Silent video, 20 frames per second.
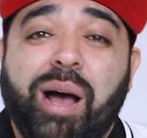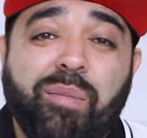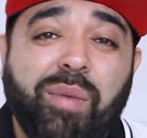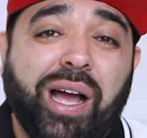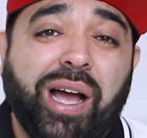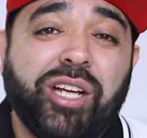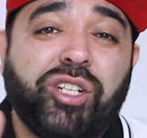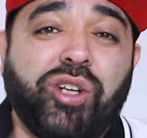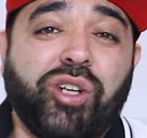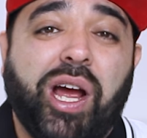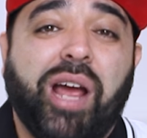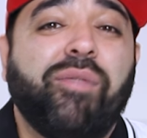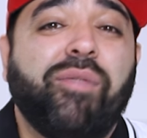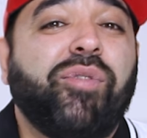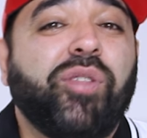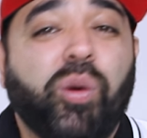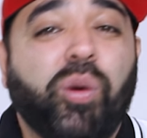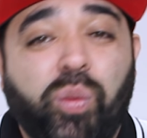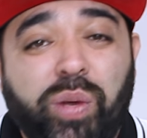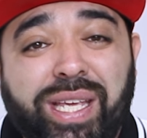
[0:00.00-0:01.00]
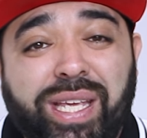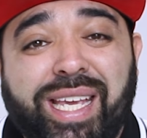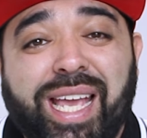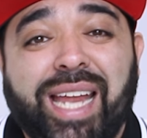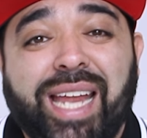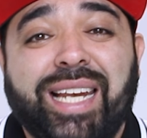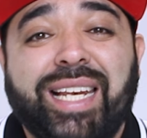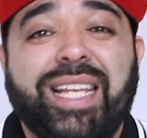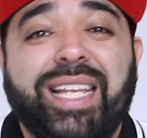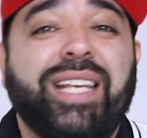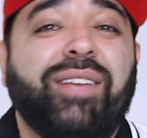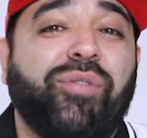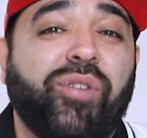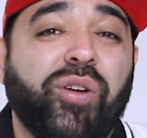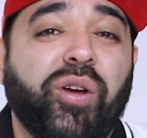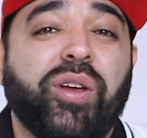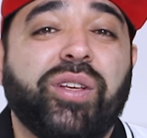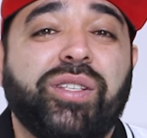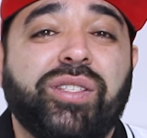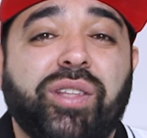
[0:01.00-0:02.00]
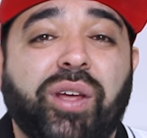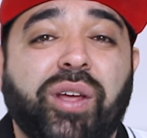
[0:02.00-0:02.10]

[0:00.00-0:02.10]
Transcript: I might try him for the Weekend League first